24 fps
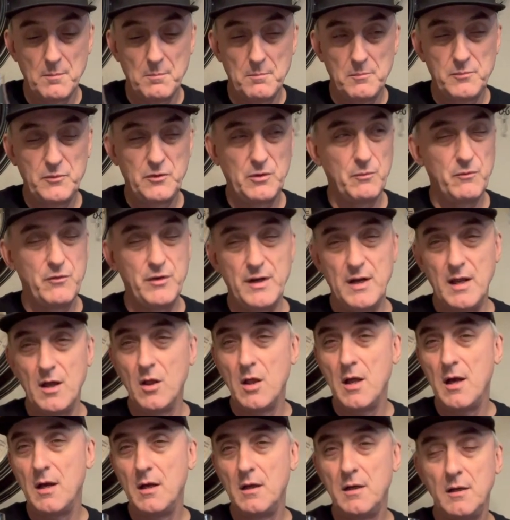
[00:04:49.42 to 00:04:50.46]
some
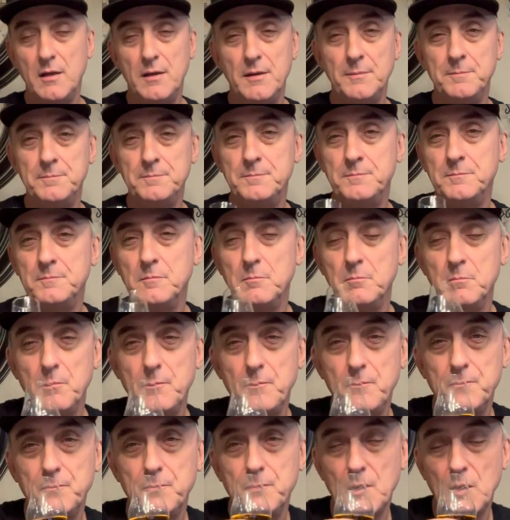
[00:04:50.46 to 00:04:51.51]
vanilla,
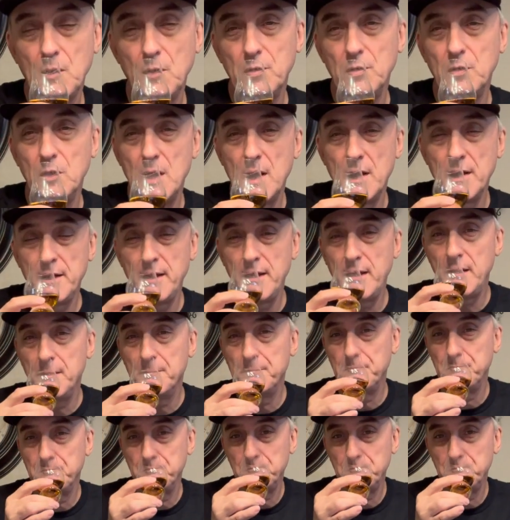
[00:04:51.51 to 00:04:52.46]
a little honey,